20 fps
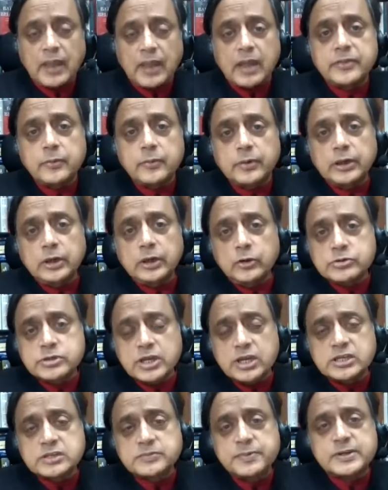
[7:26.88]
And there were
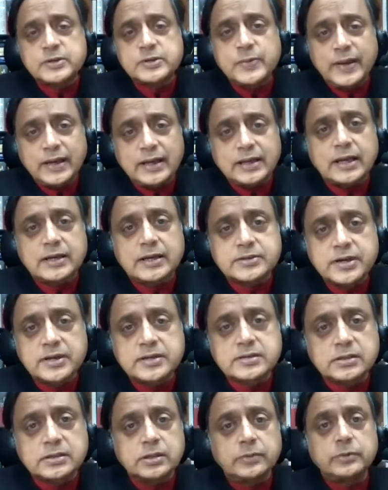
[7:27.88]
losers between
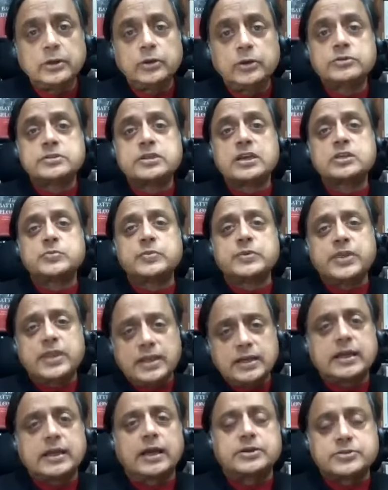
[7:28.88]
countries, and there were losers
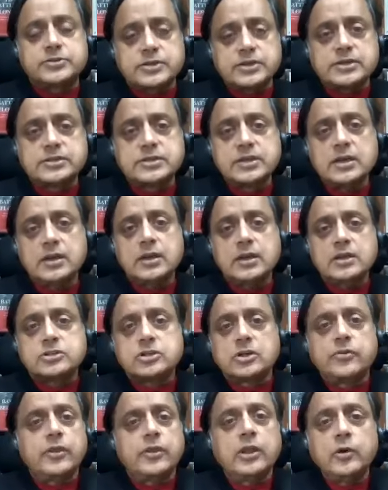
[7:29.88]
within countries.
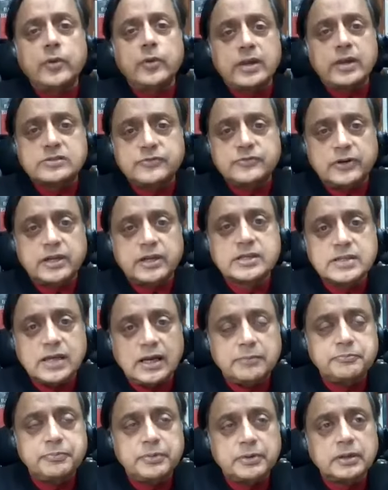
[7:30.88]
So in the US, for
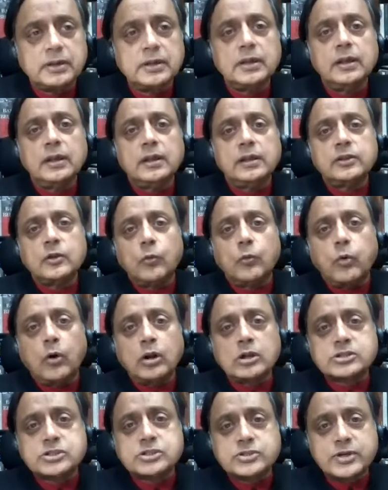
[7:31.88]
example, the
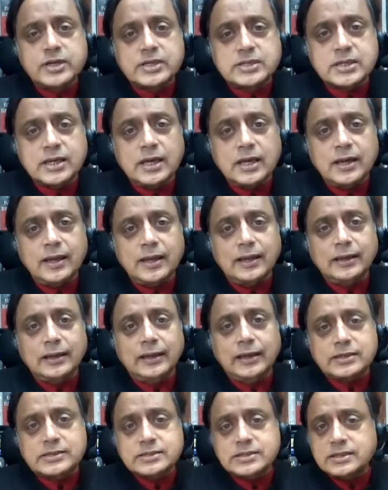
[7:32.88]
Wall Street
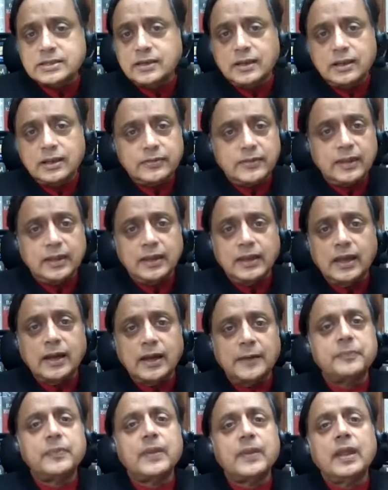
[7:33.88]
elite,
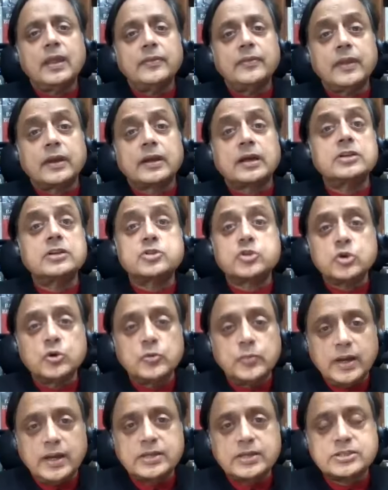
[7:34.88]
the
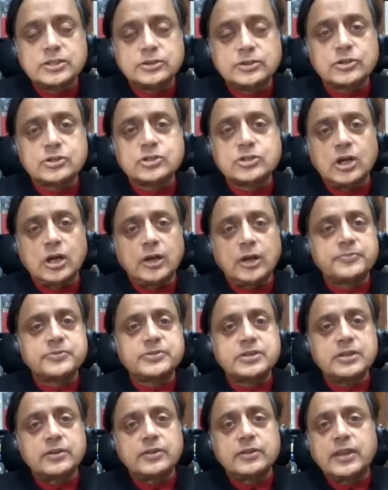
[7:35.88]
consumers in the
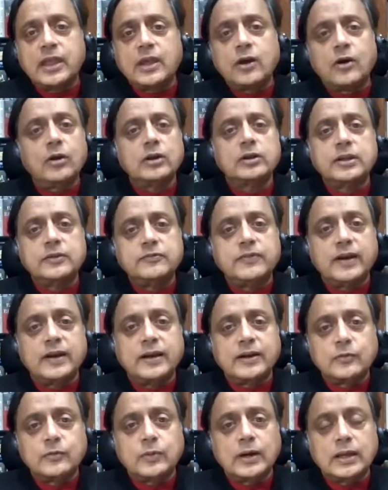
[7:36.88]
shops, they all did
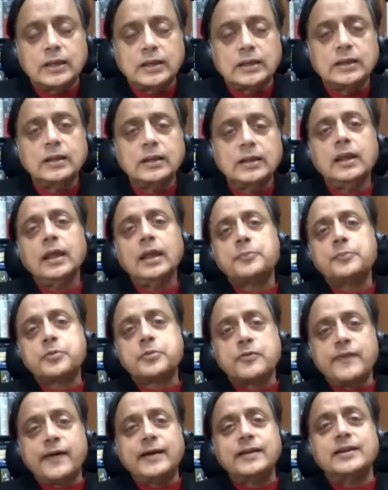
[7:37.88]
very well,
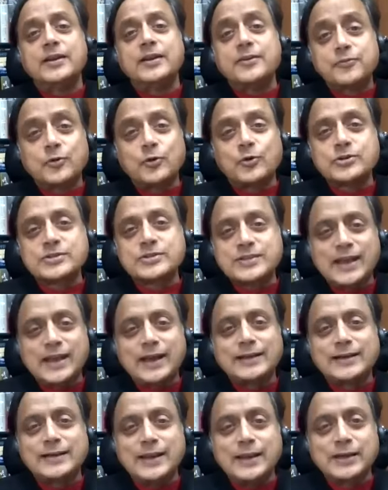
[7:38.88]
provided, of course, they
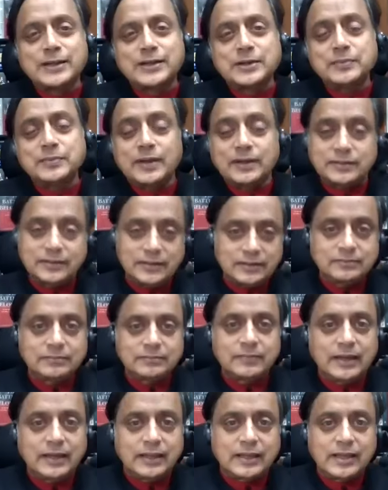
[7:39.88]
had an income, and
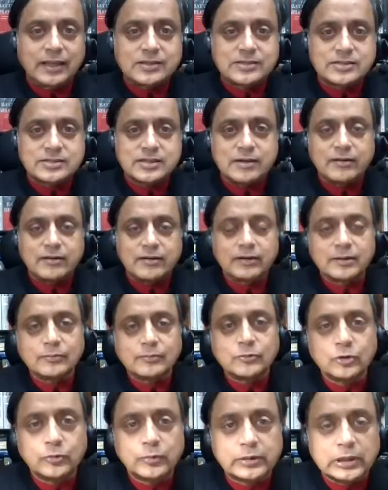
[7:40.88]
in many cases, their
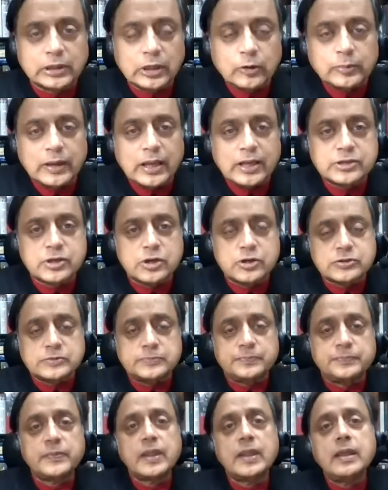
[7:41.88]
income grew with
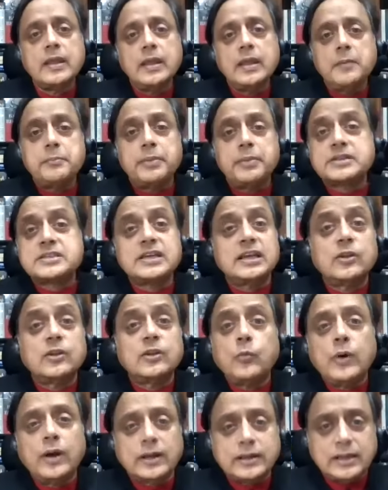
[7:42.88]
globalization. But say
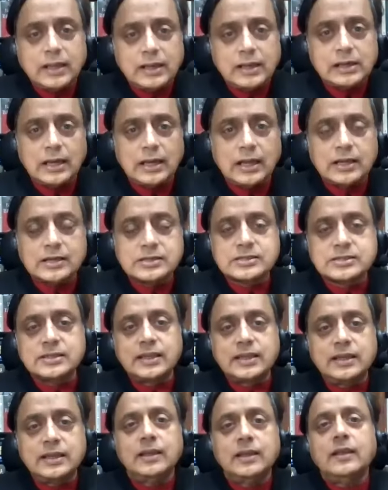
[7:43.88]
the working class,
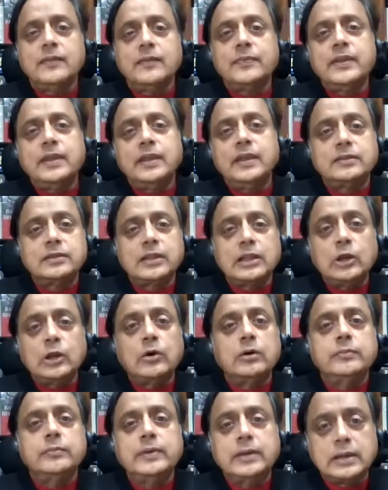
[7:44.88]
the
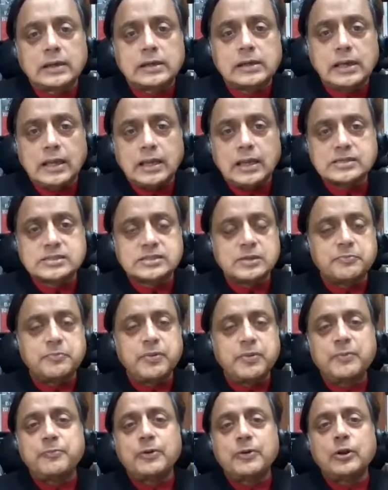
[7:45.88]
lower middle class, the
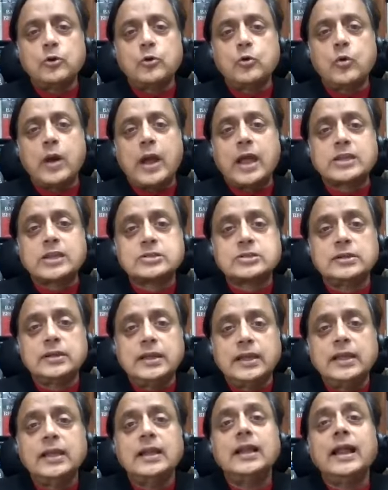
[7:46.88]
people who
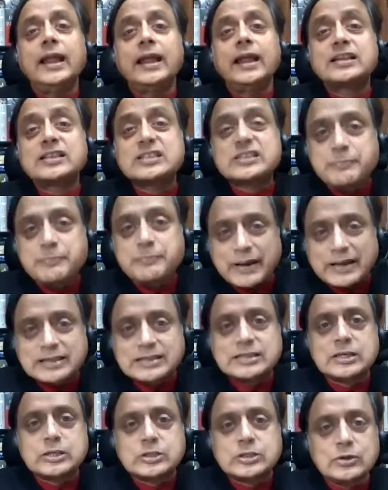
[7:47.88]
actually
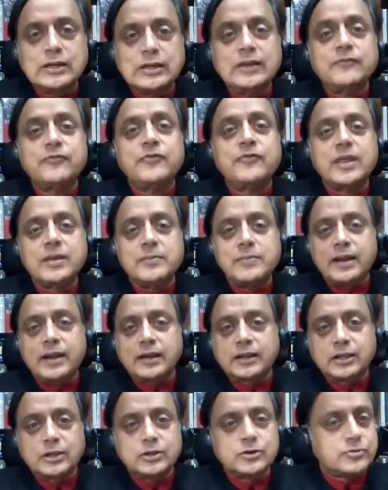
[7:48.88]
expected to live the
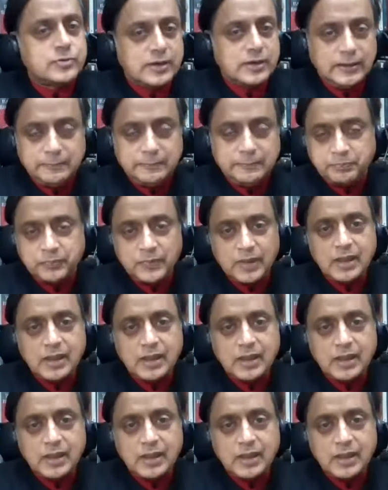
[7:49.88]
American dream,